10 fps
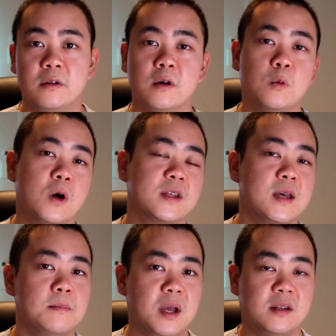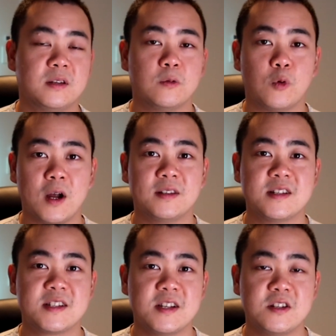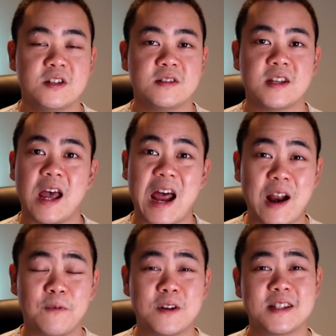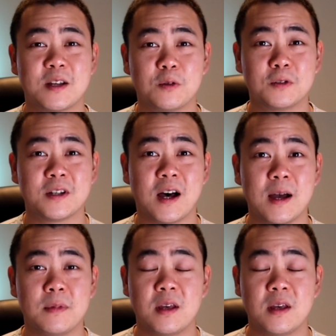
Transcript: No one can make the right decisions every single time.